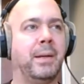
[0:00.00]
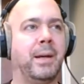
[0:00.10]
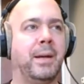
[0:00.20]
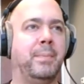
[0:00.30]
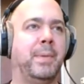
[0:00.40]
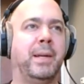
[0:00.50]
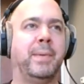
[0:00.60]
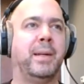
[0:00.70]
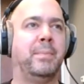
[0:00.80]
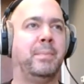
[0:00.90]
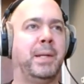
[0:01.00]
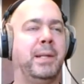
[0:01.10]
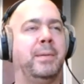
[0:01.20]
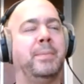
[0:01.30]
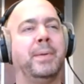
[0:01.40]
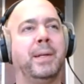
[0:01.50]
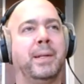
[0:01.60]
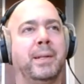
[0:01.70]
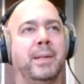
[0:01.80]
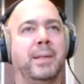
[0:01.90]
I met him at a meetup,
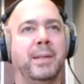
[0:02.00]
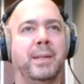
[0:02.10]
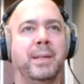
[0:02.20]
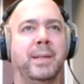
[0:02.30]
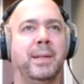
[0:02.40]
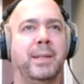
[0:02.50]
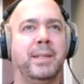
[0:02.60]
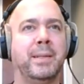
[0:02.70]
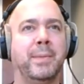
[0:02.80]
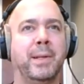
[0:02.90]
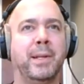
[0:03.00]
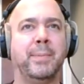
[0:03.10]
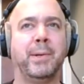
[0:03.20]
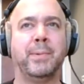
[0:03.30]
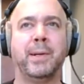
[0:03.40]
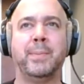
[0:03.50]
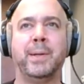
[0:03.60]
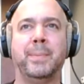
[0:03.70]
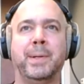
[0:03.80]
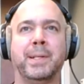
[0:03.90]
and he seemed to like me quite a
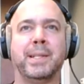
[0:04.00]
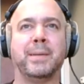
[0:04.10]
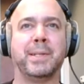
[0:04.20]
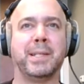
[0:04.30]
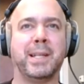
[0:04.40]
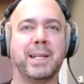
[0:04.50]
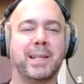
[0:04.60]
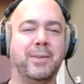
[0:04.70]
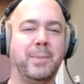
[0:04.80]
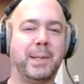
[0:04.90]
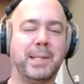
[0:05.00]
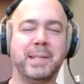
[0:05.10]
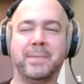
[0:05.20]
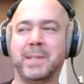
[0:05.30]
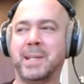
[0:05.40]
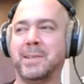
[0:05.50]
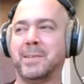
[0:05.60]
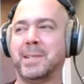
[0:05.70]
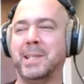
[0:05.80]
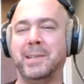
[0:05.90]
bit because I was just asking him about the
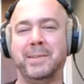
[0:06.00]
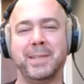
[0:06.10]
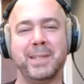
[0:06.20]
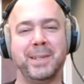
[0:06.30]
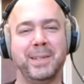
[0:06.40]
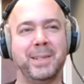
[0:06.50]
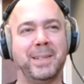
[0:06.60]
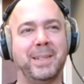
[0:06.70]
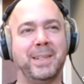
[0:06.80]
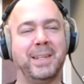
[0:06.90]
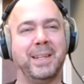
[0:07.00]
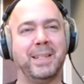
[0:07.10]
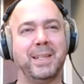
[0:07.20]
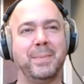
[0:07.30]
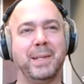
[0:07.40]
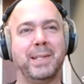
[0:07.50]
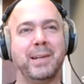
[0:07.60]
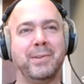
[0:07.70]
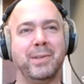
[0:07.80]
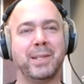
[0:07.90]
synthesizers he used on some of the
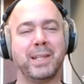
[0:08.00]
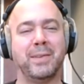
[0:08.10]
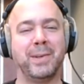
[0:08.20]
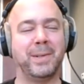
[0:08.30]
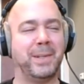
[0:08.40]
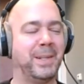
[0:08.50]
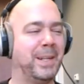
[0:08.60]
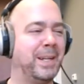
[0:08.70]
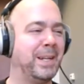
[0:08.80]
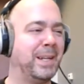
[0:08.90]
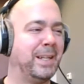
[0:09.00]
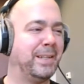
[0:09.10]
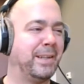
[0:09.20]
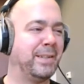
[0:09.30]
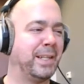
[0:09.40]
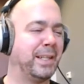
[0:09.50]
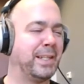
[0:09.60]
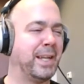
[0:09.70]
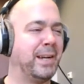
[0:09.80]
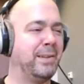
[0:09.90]
soundtracks I've heard. So I was like, "It's
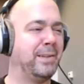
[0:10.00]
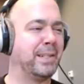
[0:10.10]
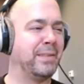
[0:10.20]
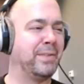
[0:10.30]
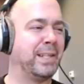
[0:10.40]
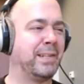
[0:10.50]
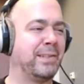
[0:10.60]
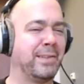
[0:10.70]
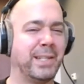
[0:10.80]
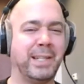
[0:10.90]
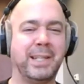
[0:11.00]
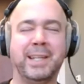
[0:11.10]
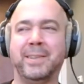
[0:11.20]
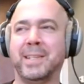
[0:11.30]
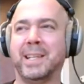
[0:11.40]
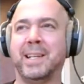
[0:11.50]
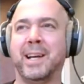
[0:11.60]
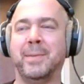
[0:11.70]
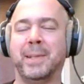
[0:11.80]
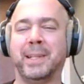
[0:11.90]
an analog synthesizer, isn't it?" And he was like,
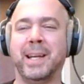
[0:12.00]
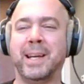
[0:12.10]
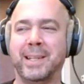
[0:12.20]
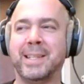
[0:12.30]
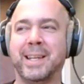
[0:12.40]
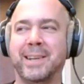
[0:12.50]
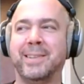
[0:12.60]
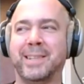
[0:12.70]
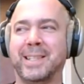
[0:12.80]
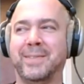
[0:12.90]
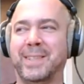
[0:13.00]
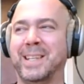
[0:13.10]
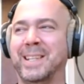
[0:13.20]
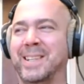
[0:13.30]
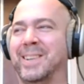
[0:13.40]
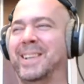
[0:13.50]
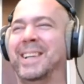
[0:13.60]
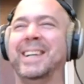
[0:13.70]
nodding, like, "Yeah, it is an analog synthesizer."